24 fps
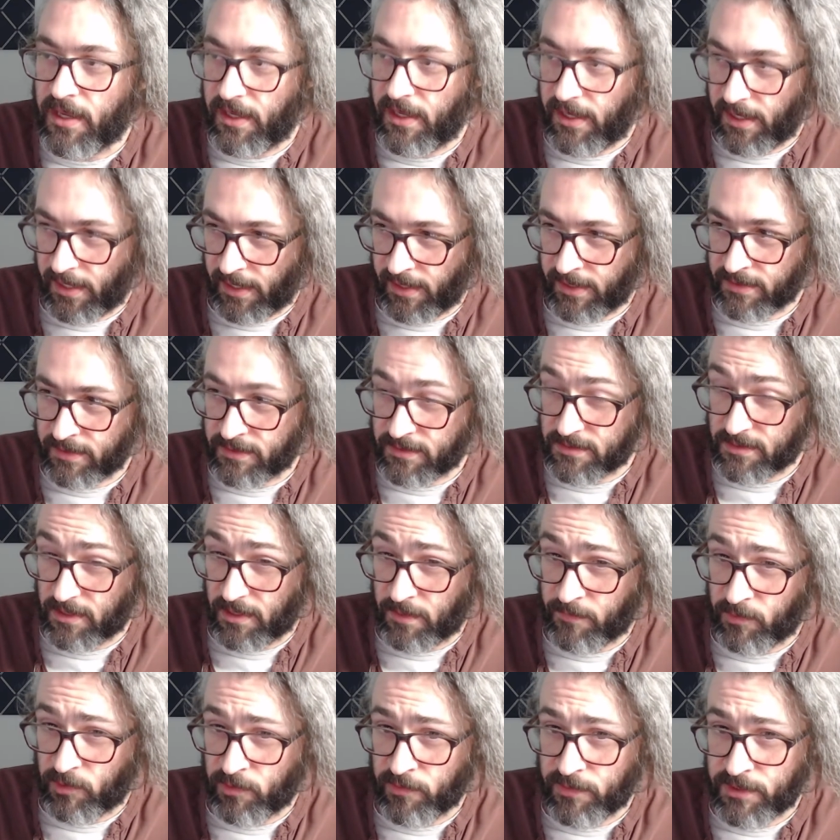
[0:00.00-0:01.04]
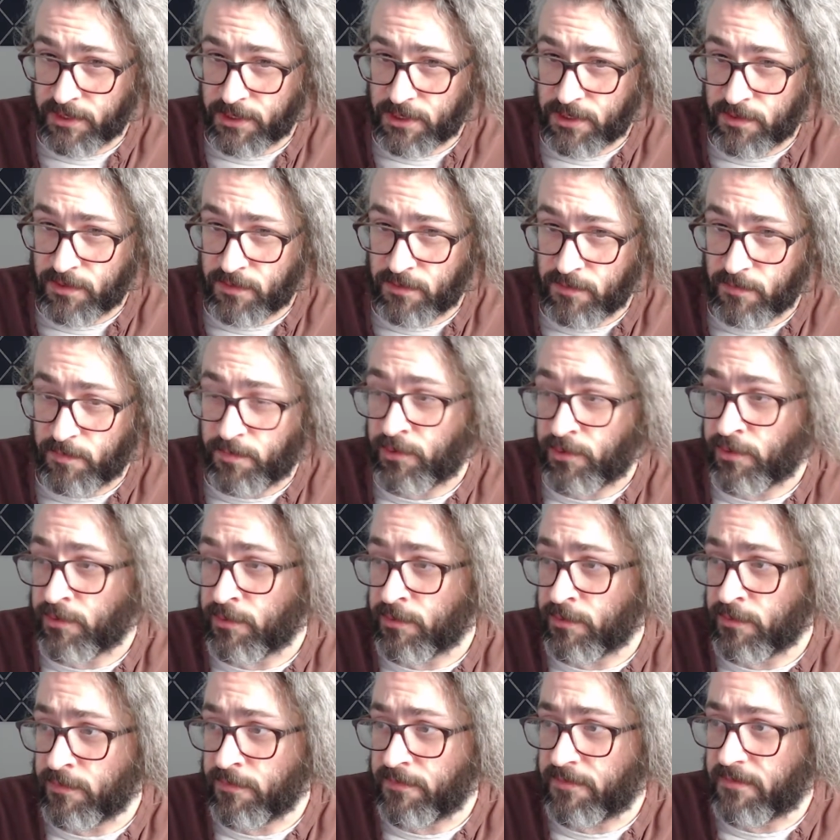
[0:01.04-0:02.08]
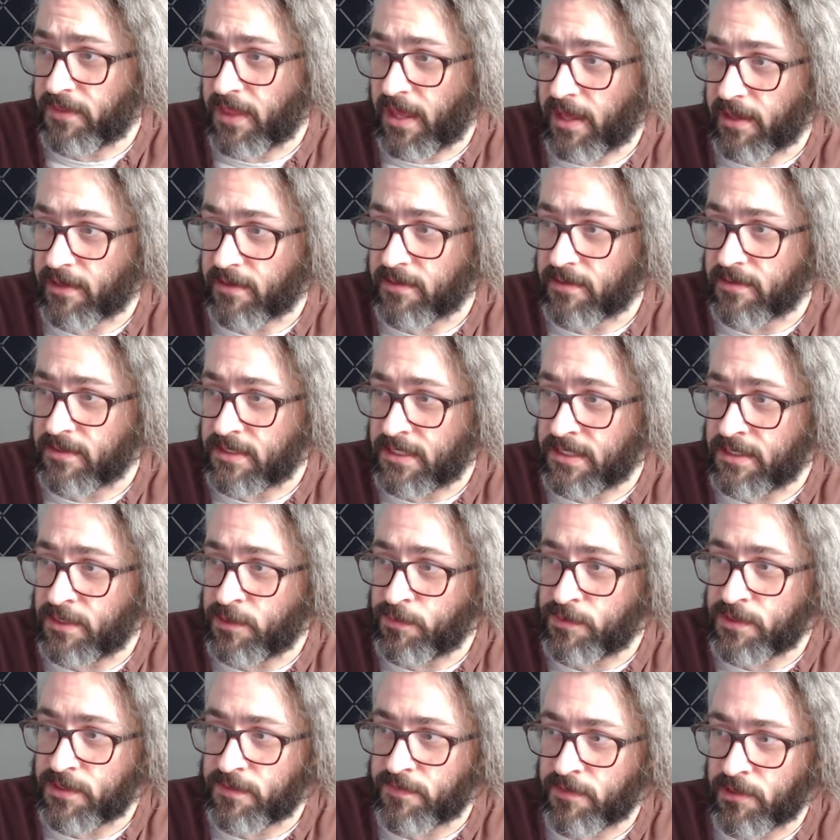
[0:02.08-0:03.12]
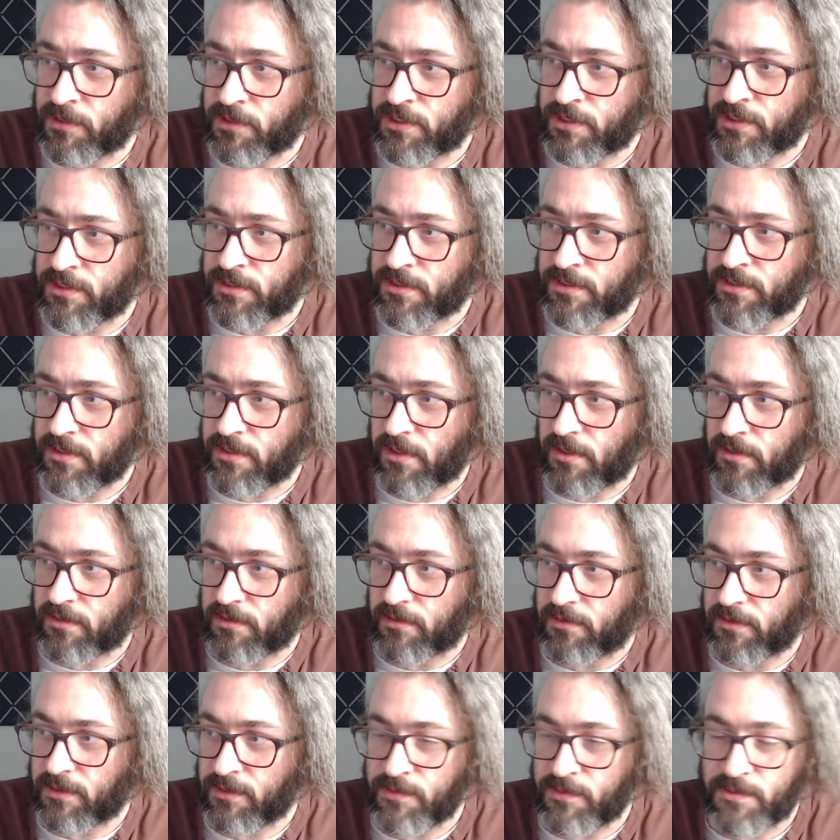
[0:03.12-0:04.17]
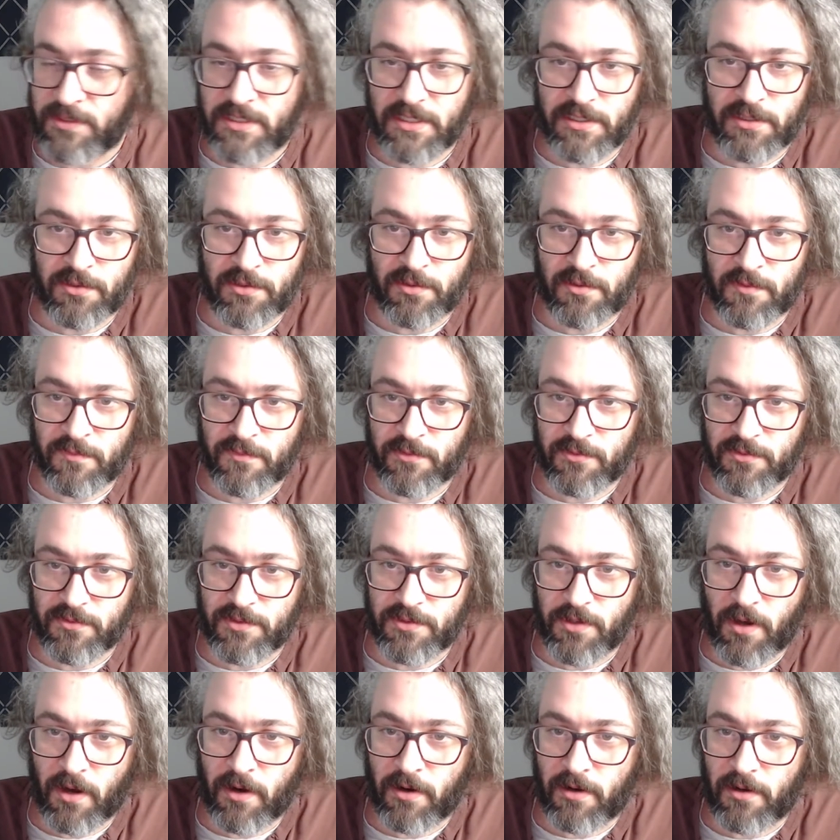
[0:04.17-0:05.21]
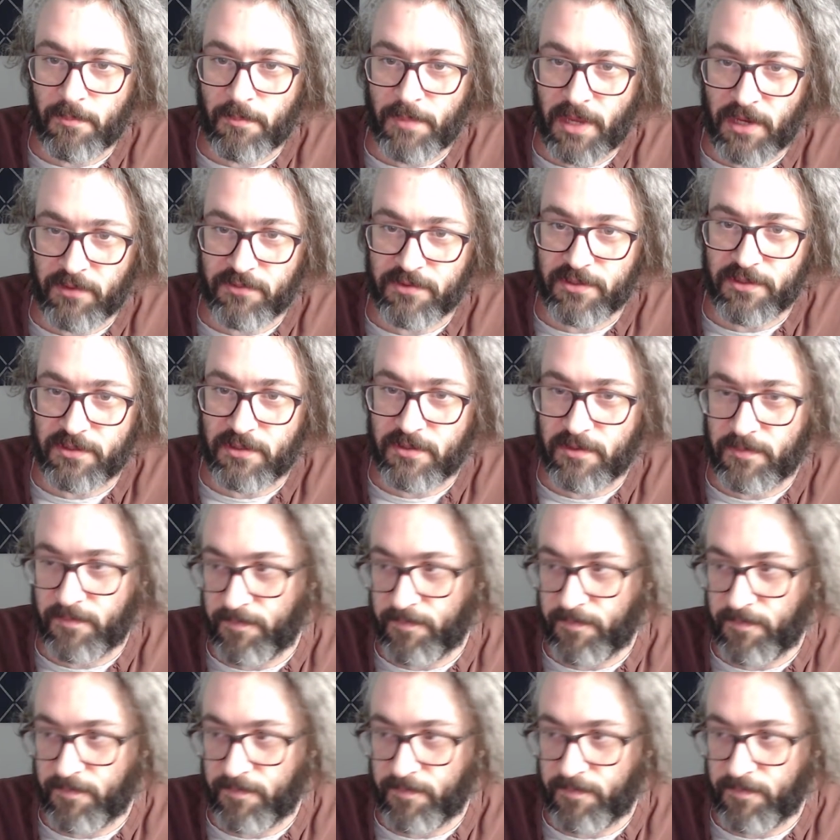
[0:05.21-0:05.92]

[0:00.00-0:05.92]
and I'm going to prove that continuous functions on closed intervals are bounded.